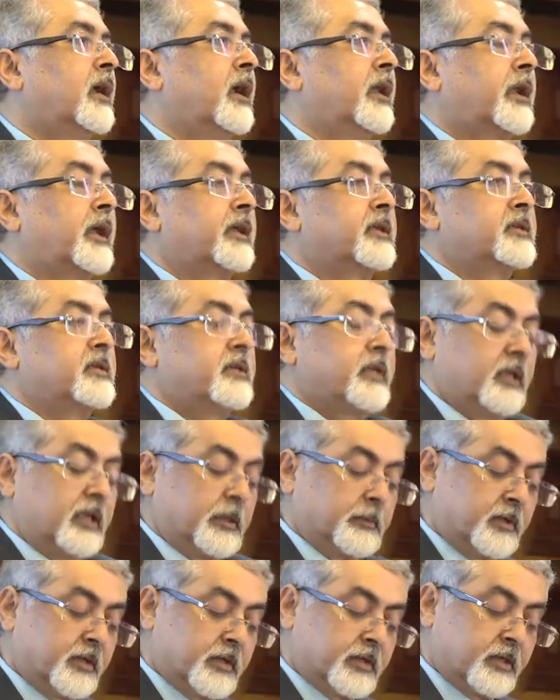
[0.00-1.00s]
and
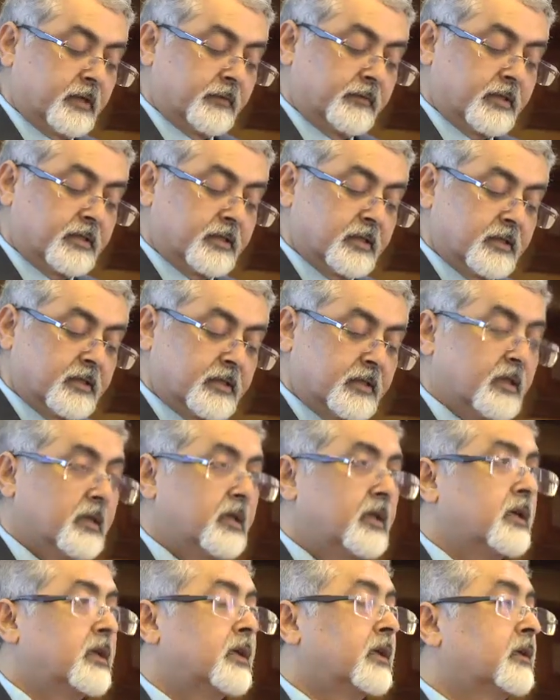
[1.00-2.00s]
IT-enabled services,
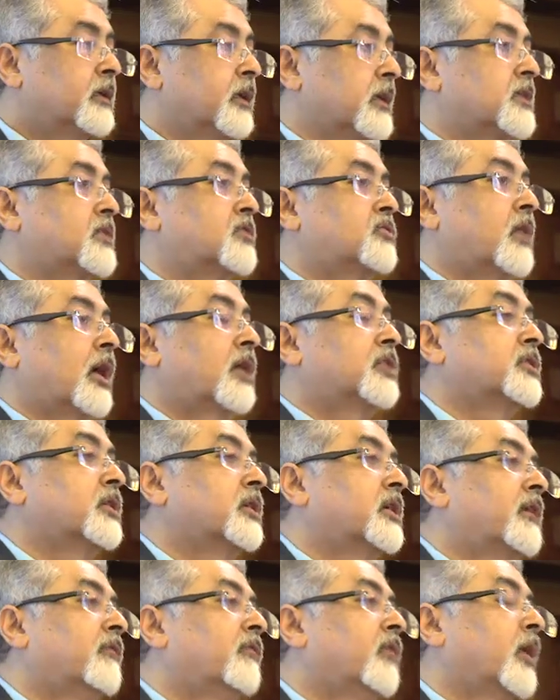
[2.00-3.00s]

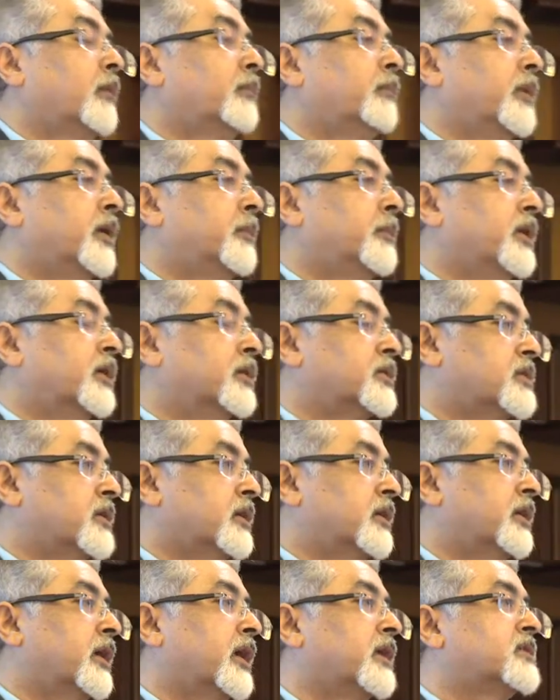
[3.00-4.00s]
construction development, because
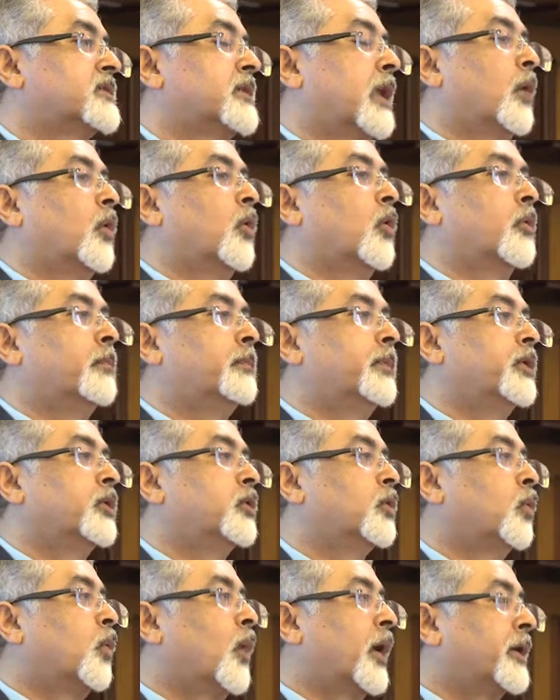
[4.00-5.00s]
India is now open
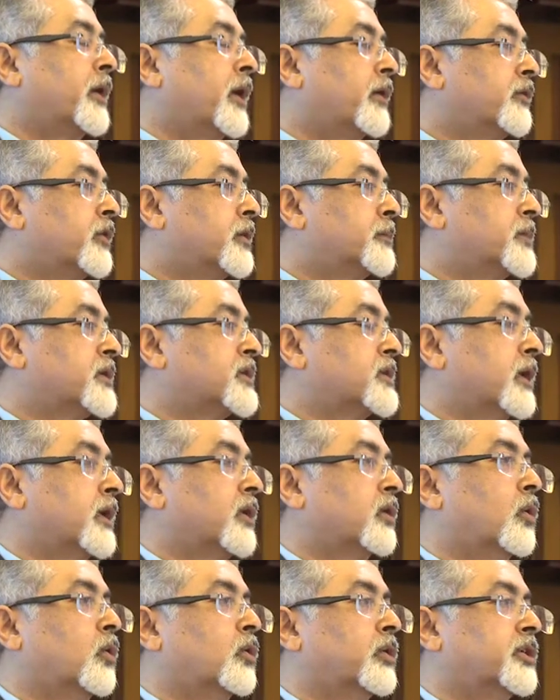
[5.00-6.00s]
to
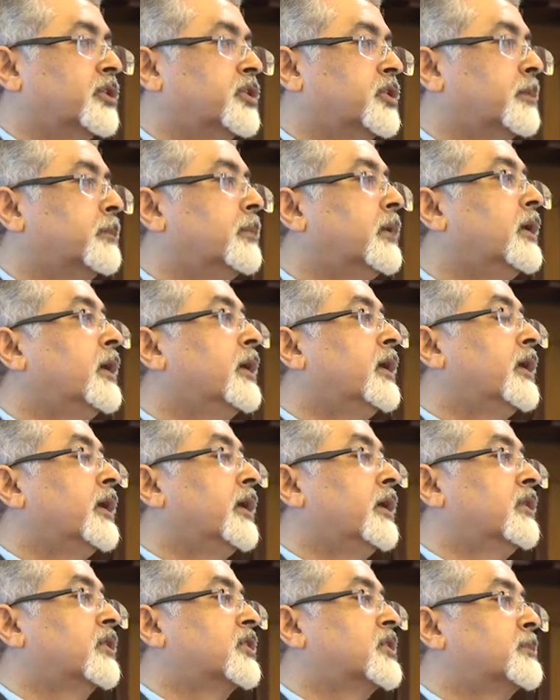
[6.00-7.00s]
100% ownership
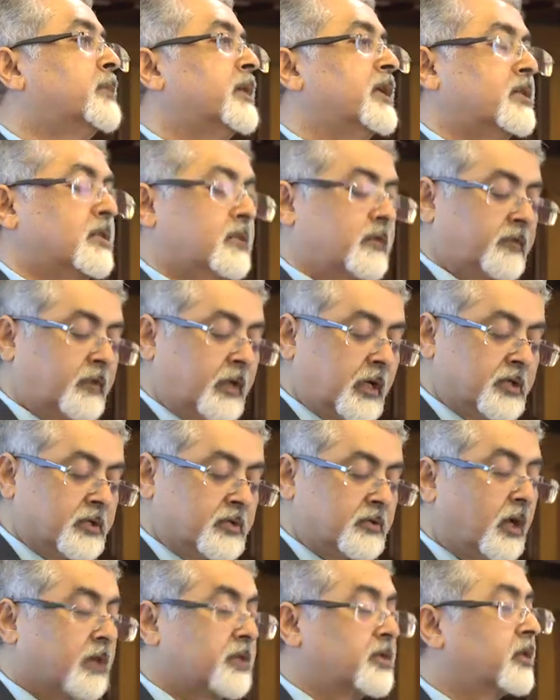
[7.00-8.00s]
in the space of
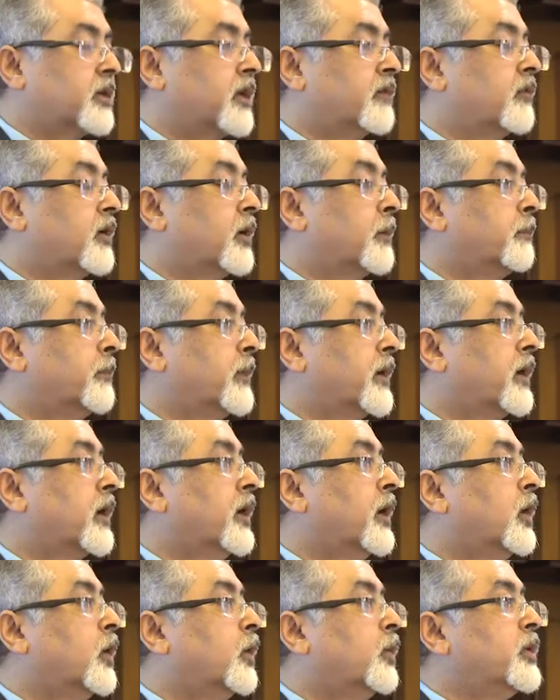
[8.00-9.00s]
construction development,
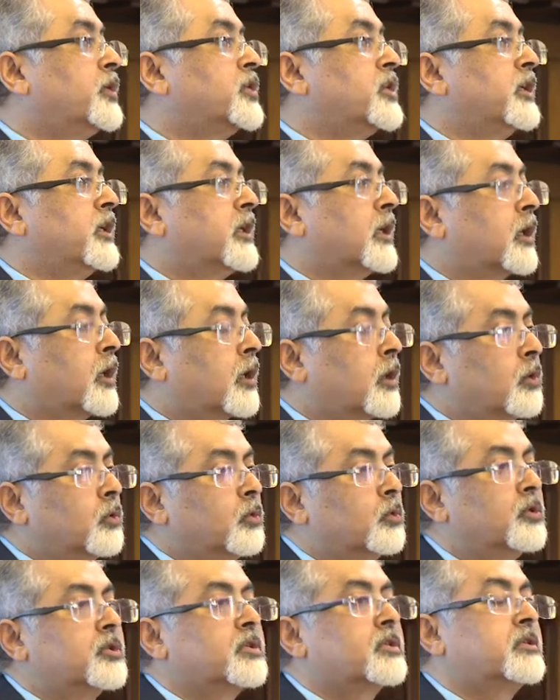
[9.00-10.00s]
which
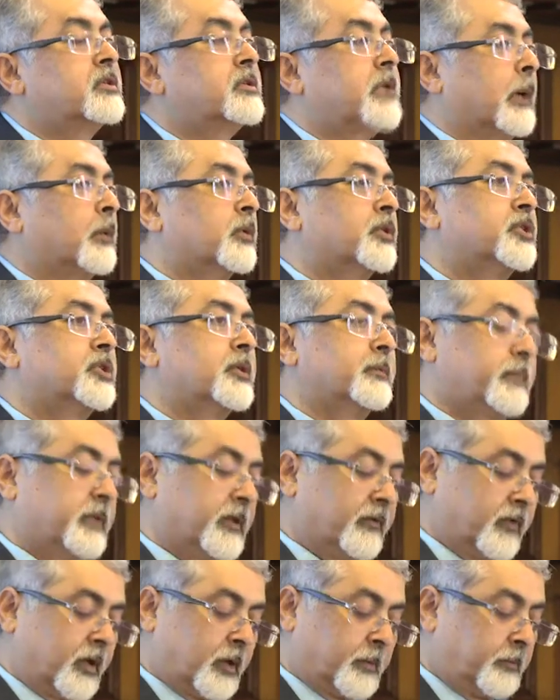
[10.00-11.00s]
includes township
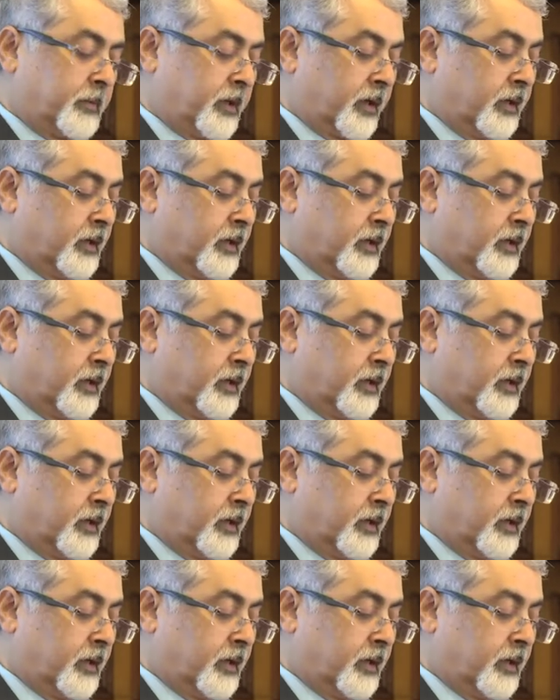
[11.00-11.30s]
development.